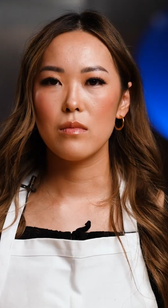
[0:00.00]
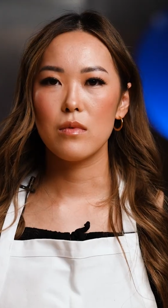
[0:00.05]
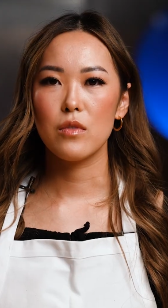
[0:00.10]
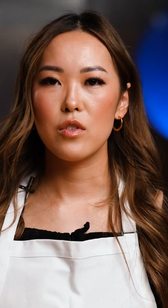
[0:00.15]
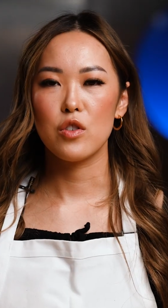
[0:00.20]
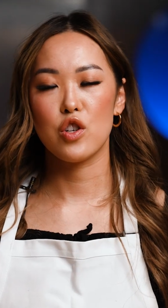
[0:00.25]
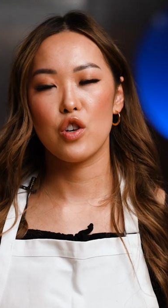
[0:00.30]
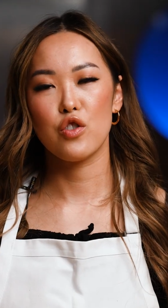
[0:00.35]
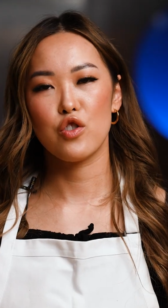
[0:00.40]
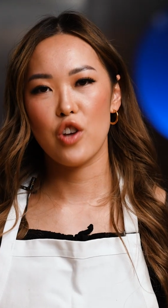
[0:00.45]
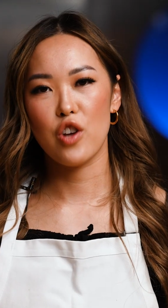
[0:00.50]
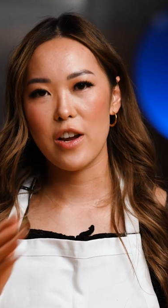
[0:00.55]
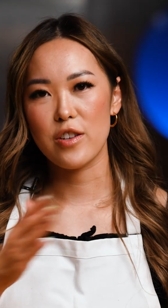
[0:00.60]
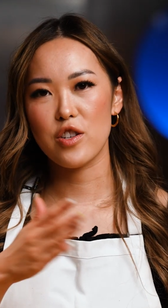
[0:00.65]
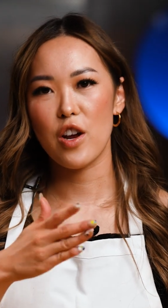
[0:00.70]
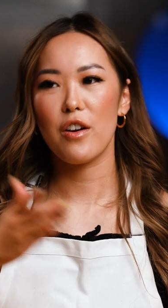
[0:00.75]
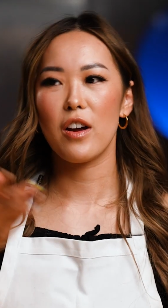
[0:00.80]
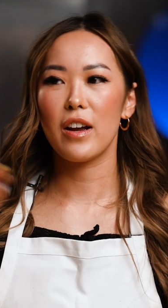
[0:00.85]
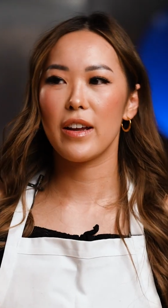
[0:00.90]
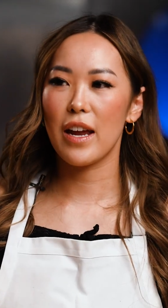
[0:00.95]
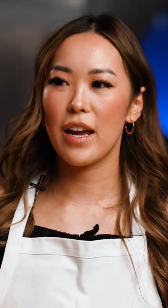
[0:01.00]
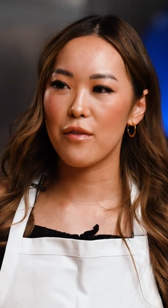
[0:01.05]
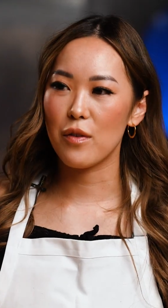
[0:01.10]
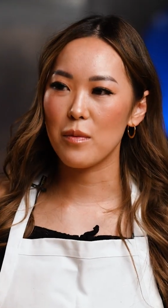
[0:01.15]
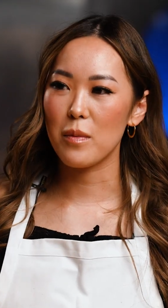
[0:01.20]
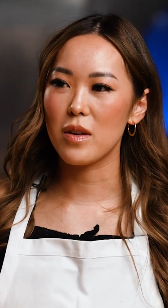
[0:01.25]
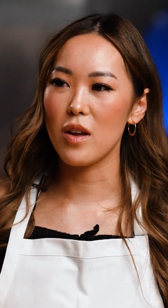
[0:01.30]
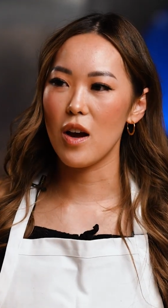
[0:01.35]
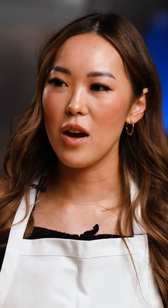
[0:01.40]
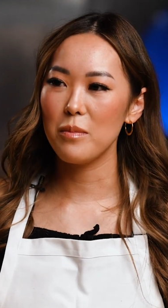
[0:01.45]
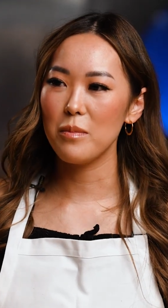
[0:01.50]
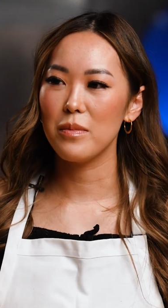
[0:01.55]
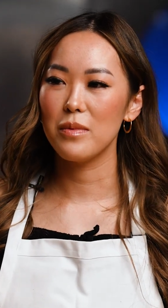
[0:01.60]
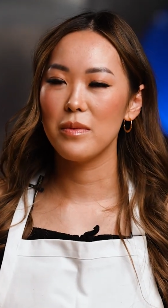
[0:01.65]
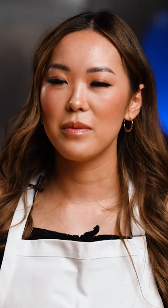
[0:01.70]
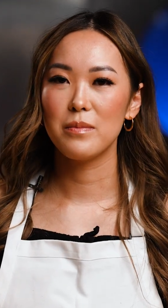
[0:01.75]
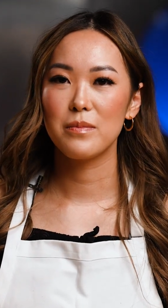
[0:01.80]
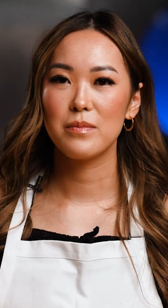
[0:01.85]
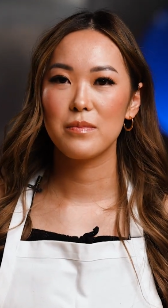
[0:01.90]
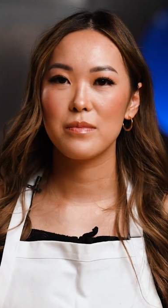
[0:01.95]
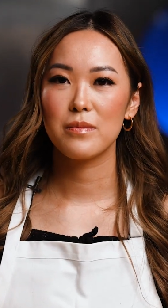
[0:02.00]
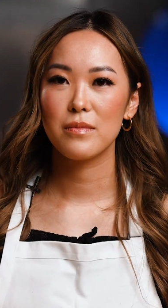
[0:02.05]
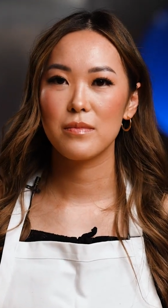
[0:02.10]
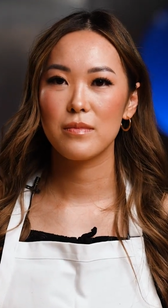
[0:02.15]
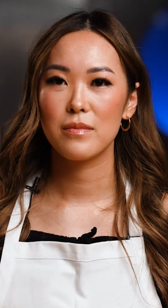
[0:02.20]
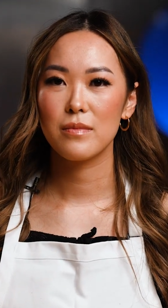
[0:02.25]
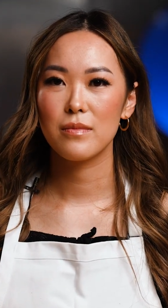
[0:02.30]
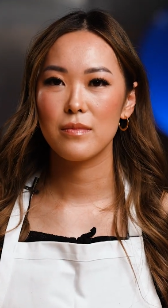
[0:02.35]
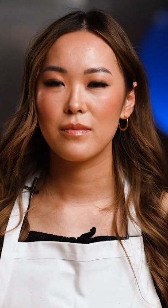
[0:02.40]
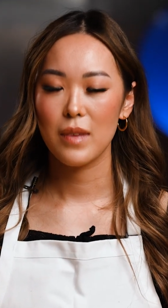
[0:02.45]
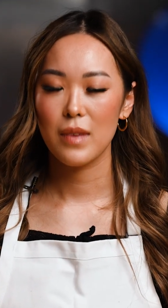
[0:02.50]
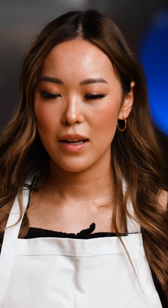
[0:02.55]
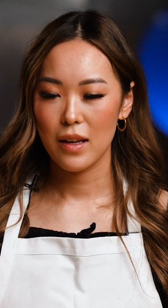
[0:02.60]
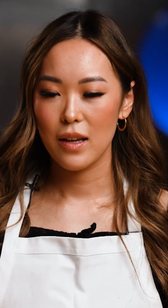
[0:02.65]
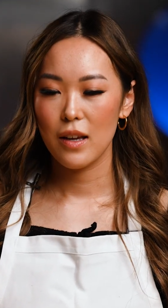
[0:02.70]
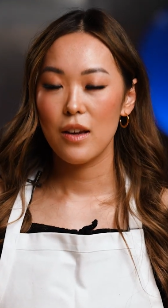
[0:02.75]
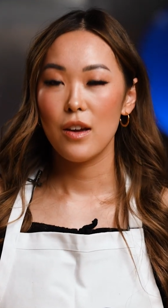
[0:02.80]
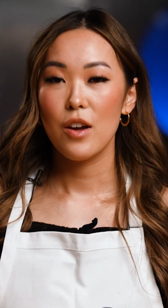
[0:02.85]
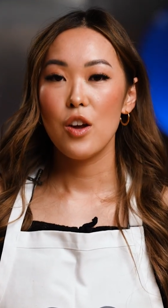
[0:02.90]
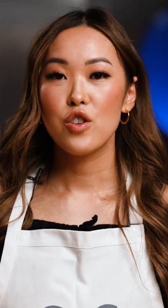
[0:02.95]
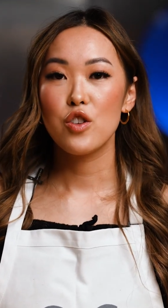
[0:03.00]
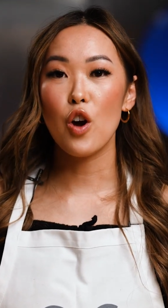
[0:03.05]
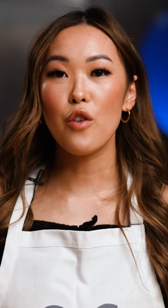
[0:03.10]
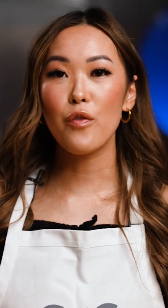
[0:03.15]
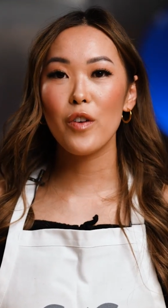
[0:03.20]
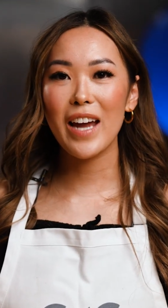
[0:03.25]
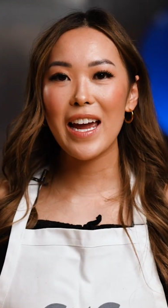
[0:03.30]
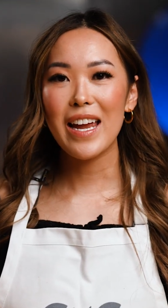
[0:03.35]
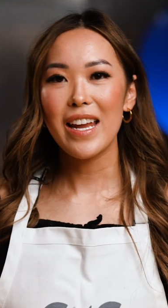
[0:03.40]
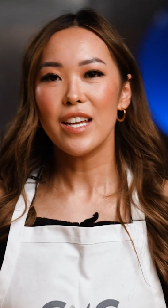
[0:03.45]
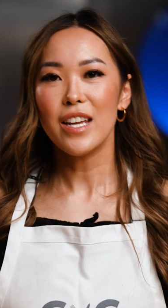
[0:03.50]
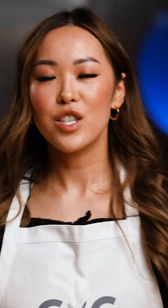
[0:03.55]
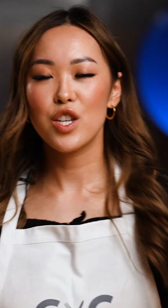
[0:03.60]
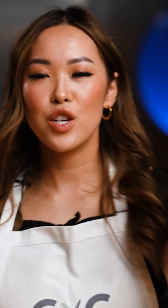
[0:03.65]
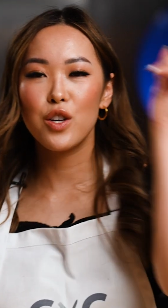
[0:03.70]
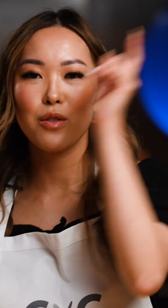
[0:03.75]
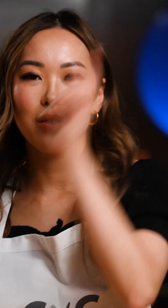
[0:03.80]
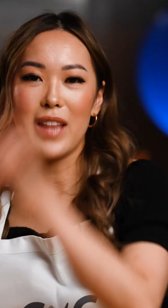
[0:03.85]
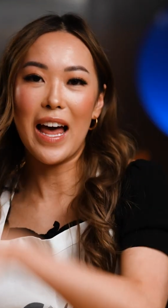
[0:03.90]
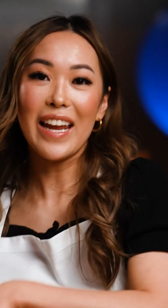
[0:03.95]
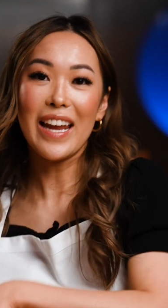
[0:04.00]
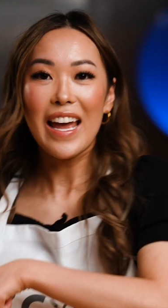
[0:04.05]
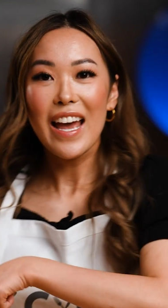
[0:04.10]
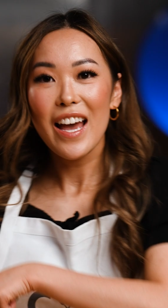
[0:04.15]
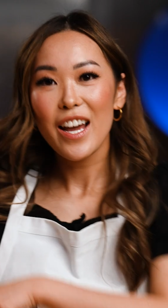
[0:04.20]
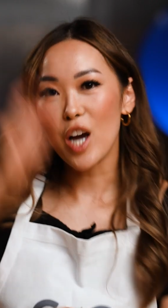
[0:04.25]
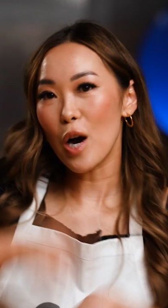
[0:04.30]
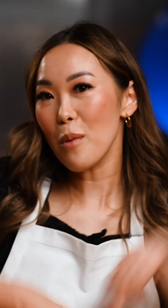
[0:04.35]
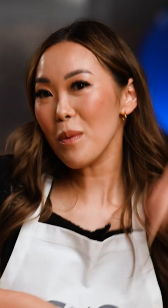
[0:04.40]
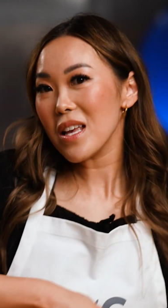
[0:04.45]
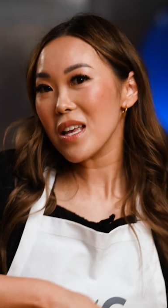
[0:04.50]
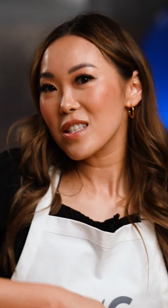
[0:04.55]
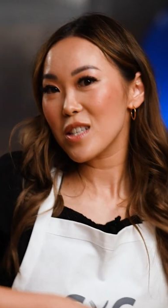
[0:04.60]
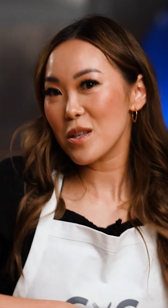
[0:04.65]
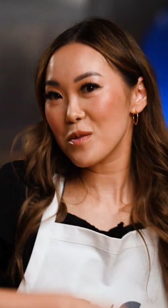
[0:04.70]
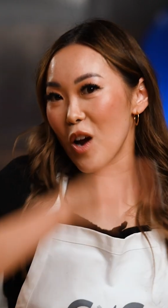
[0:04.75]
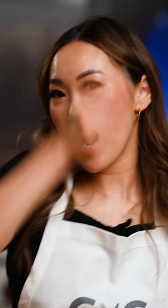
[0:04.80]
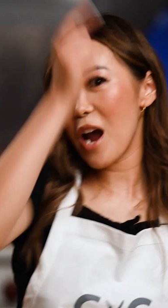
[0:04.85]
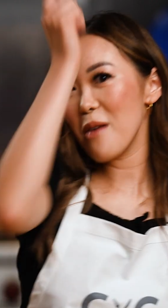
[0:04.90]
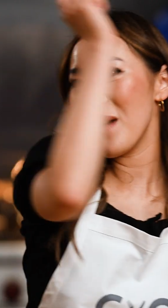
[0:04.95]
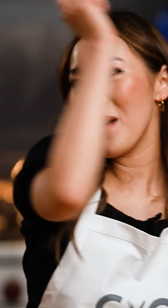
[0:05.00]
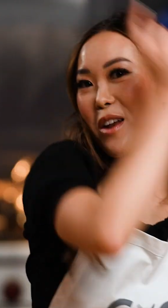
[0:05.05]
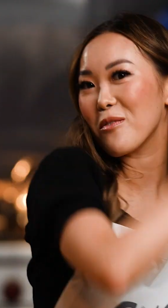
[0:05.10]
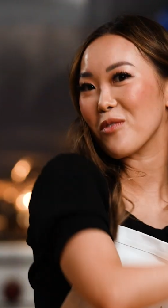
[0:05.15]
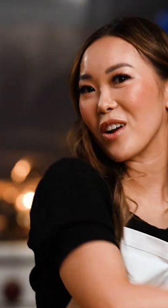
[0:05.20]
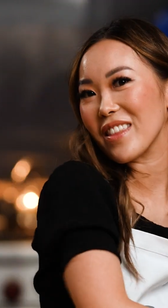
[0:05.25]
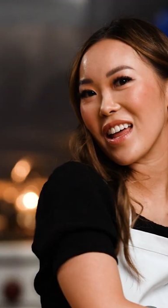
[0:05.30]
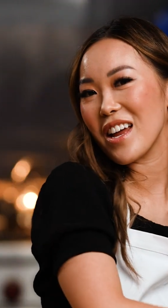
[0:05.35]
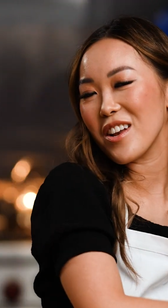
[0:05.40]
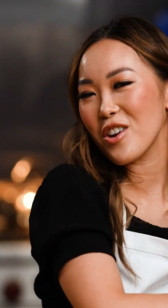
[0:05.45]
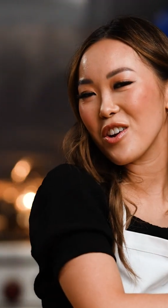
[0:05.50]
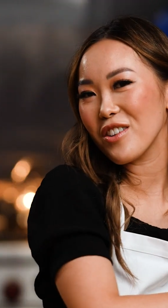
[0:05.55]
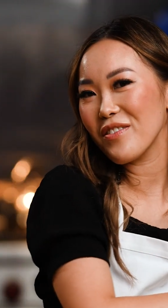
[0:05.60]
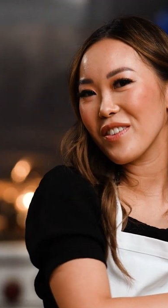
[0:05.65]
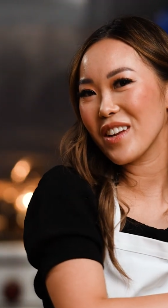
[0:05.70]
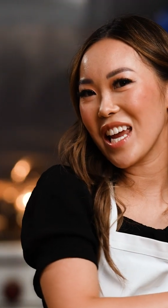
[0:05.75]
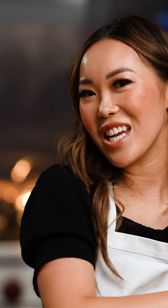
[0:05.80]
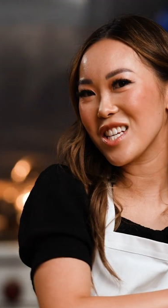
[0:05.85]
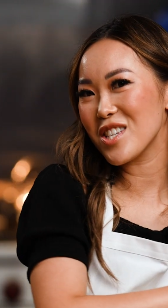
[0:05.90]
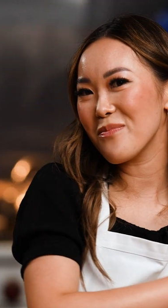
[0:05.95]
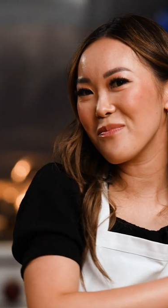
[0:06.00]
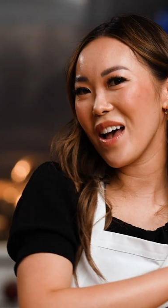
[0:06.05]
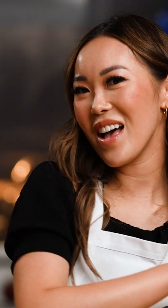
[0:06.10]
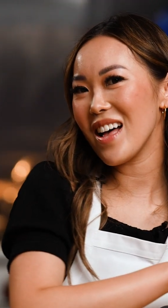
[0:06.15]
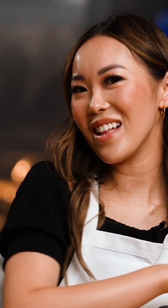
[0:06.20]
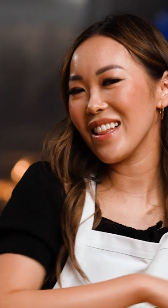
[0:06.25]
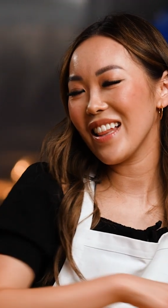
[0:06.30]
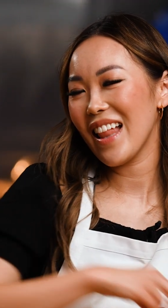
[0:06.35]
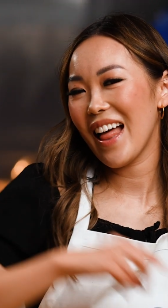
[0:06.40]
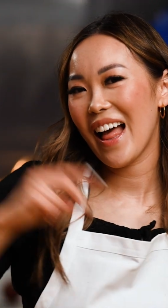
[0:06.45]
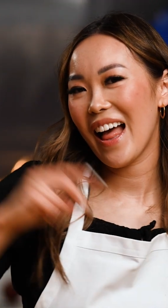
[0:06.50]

So should I start again from the top? Don't forget to like, comment, subscribe, and ring that notification bell.